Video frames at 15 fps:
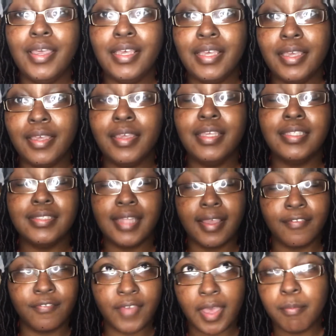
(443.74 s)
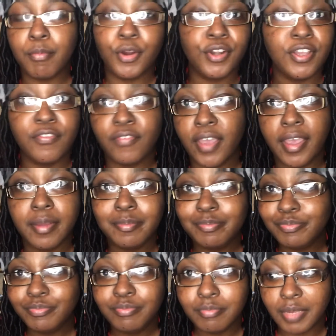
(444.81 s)
it's like fat burning fat,
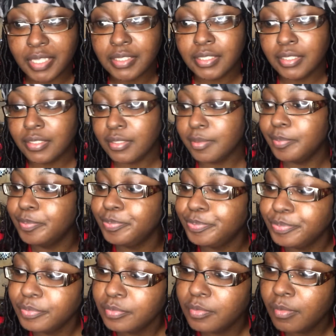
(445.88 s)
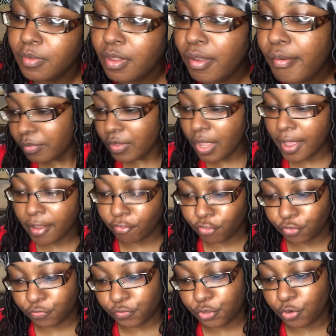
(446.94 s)
basically. I have a
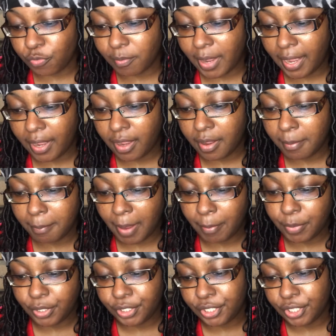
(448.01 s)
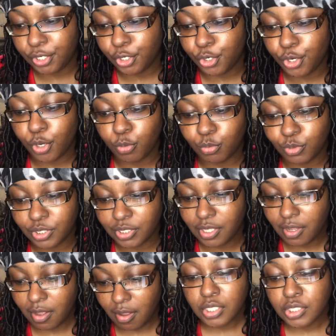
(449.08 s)
few of my beginner notes.
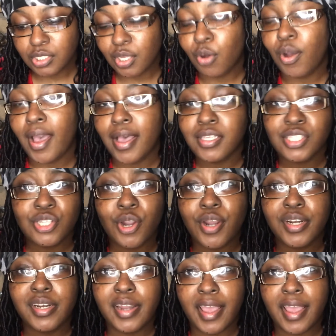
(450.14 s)
So I started